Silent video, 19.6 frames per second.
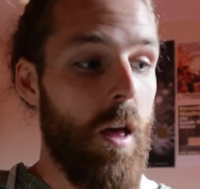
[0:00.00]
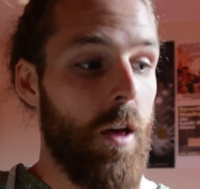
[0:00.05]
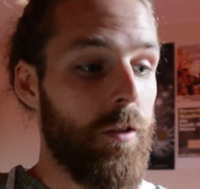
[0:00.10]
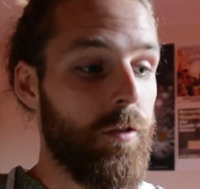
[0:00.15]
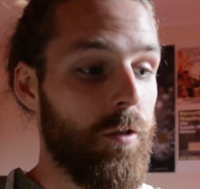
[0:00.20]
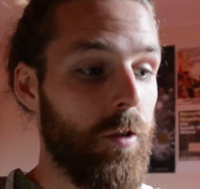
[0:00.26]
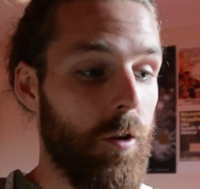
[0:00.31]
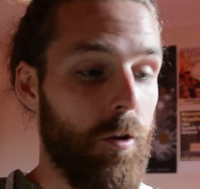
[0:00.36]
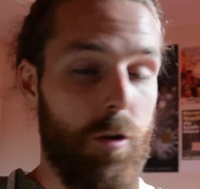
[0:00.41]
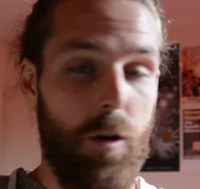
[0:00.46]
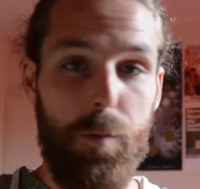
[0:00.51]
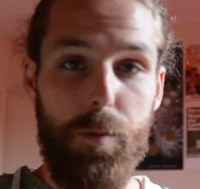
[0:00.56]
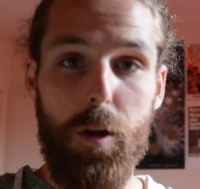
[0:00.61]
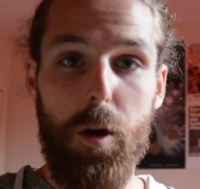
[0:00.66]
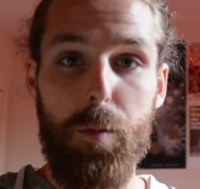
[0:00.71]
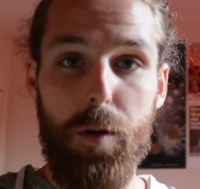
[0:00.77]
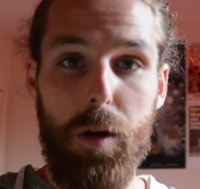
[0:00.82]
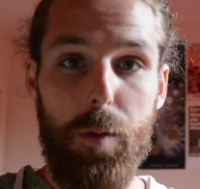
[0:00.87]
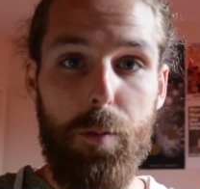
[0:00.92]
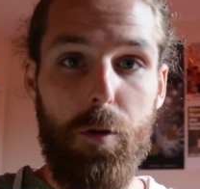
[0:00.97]
So
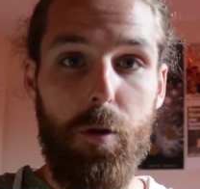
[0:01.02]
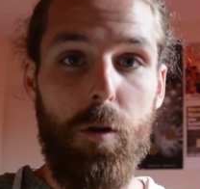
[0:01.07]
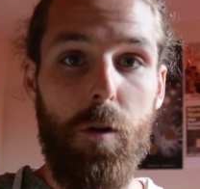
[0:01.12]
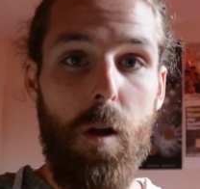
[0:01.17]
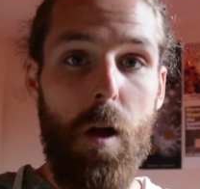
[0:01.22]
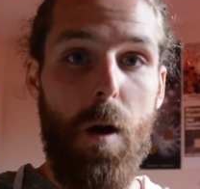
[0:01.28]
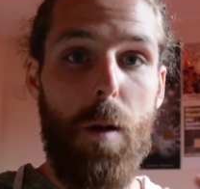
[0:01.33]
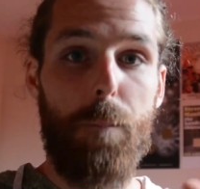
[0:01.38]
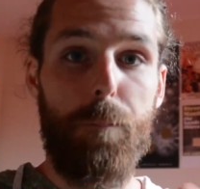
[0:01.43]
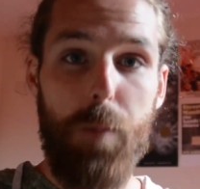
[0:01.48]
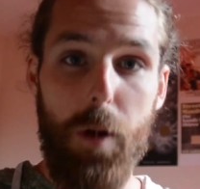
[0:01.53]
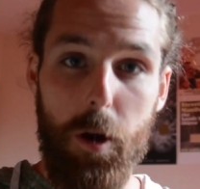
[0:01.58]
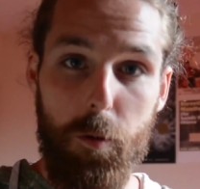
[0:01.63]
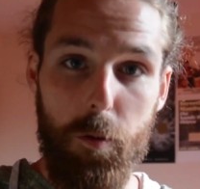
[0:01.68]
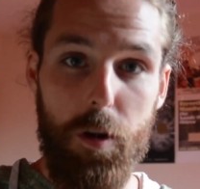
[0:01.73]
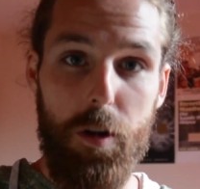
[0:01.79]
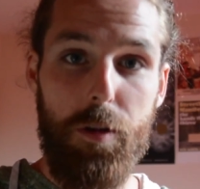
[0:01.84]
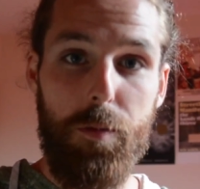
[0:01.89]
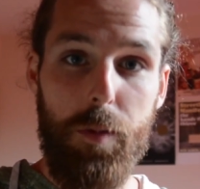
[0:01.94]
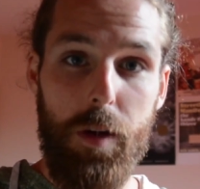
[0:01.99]
crypto people, bear
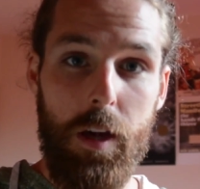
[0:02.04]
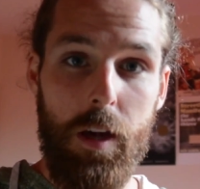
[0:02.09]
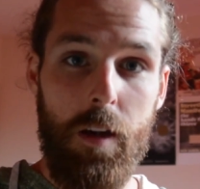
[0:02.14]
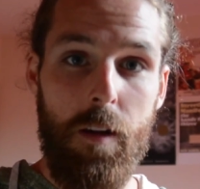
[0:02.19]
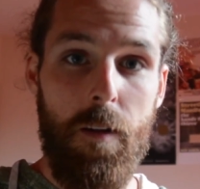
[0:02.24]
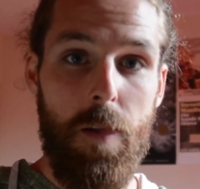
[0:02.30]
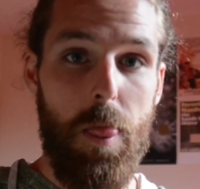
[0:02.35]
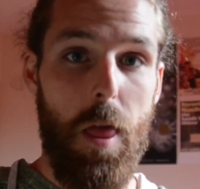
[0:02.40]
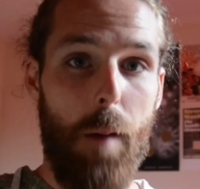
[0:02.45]
with me.